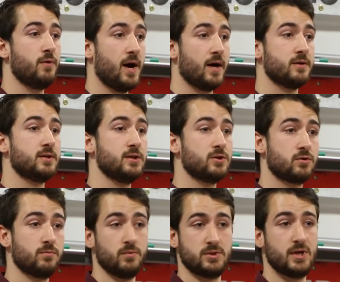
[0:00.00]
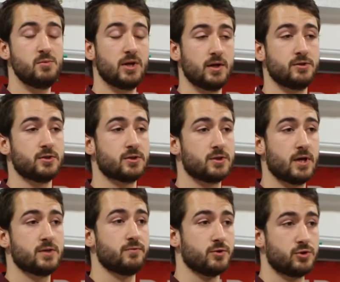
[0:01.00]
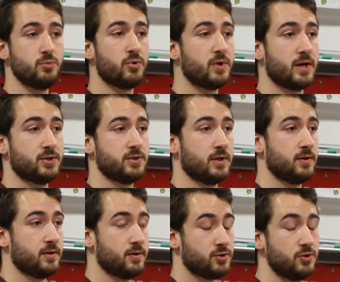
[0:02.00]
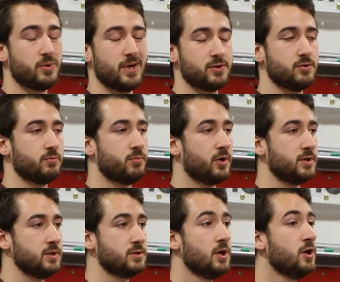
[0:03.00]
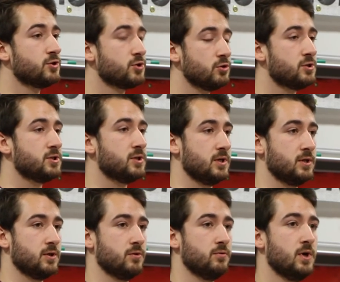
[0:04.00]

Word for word: had these seemingly successful supranational, supranational bodies, such as the EU,